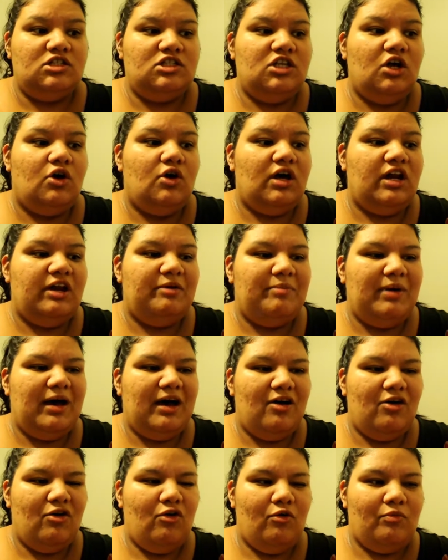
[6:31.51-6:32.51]
So at
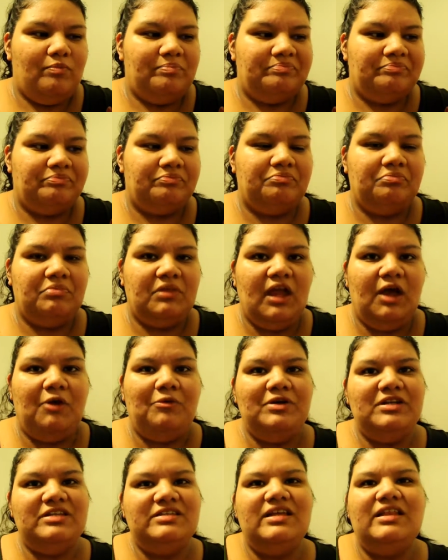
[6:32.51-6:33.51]
about, I
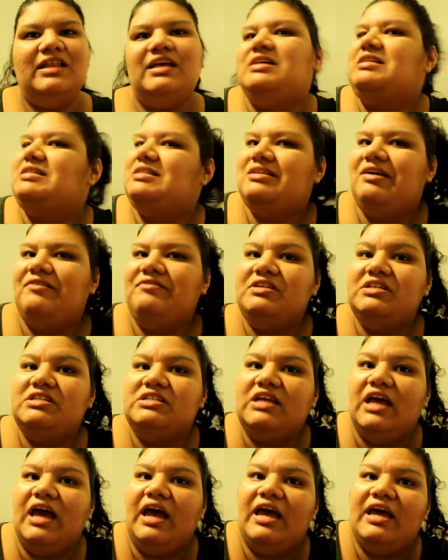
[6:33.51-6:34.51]
want to say like
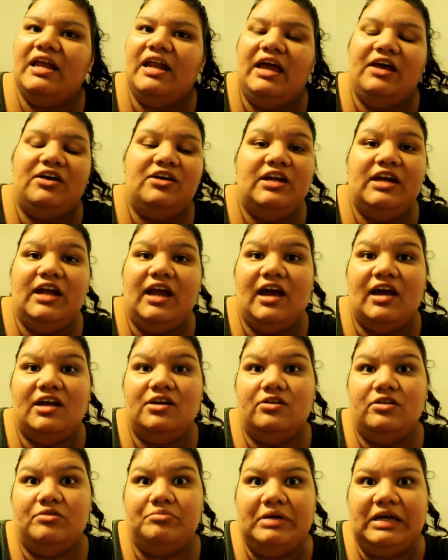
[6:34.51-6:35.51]
7:10, I couldn't
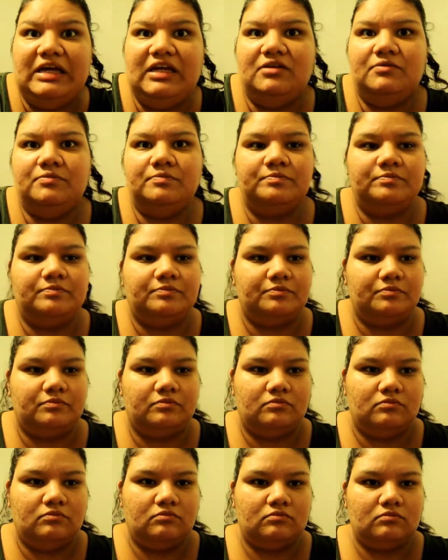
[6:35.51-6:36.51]
handle the pain.
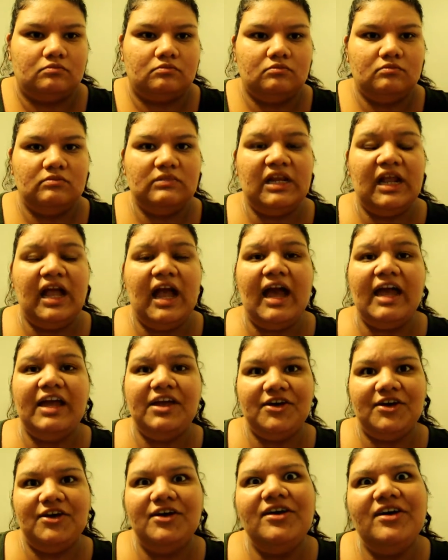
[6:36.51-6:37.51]
I
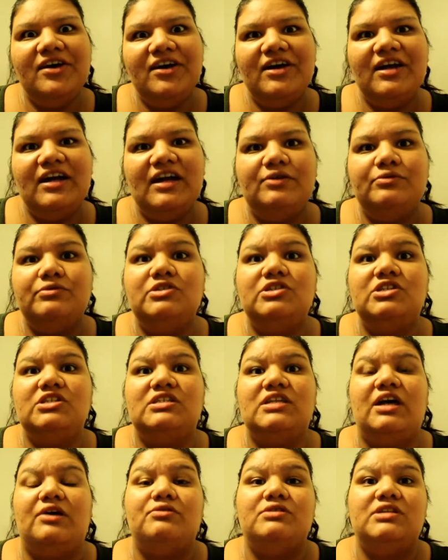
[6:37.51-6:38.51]
could, it was
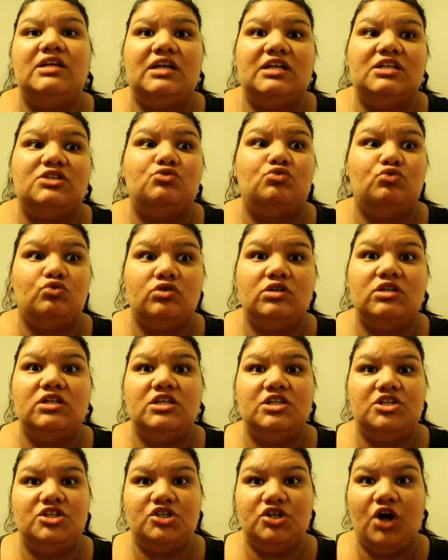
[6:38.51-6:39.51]
just, I was like, it's
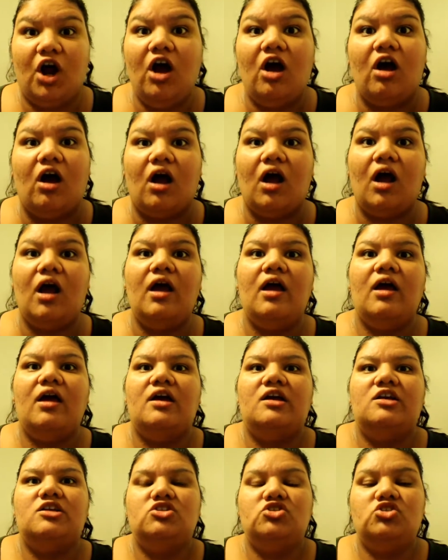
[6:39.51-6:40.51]
really strong.
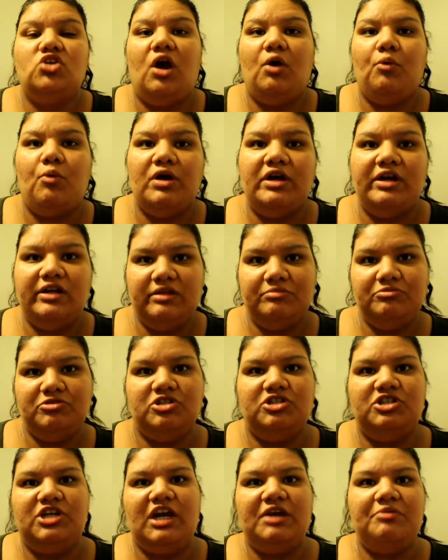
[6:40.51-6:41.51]
So I wanted them to
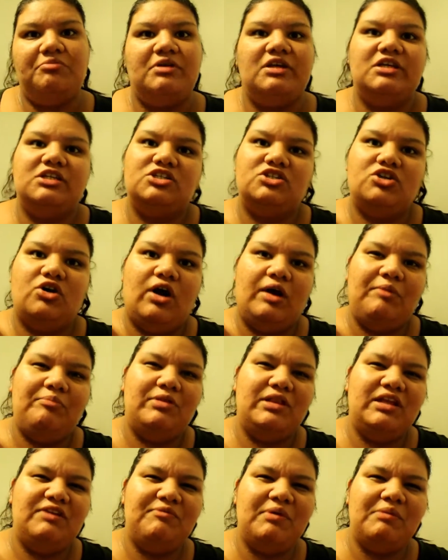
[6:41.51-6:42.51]
check me. So I
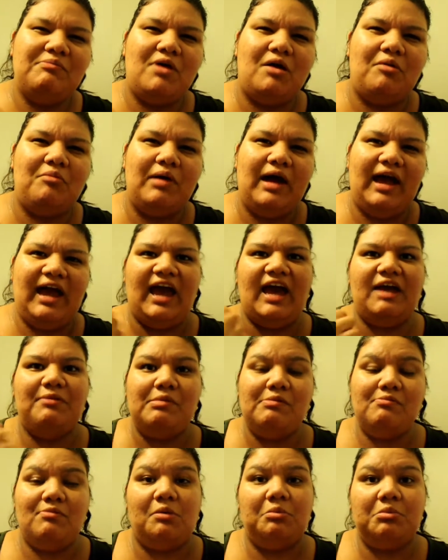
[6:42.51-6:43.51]
believe I had
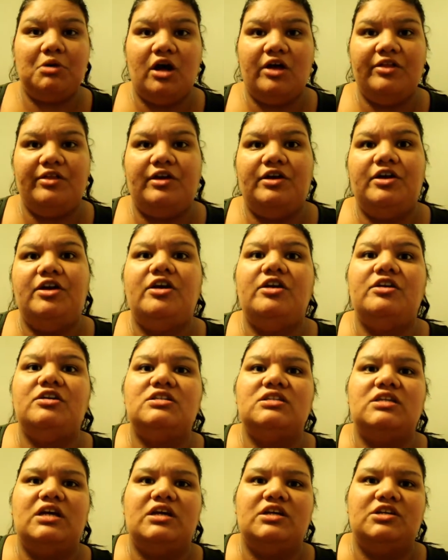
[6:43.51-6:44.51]
my mom call the nurse.
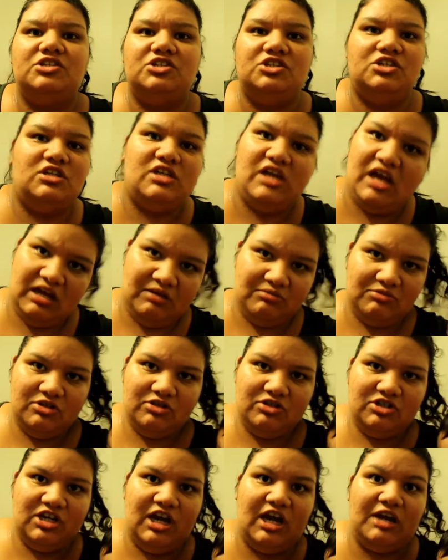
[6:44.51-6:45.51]
She came
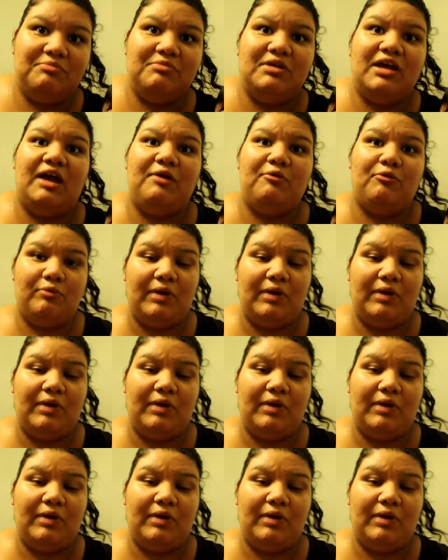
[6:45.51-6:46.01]
to check me.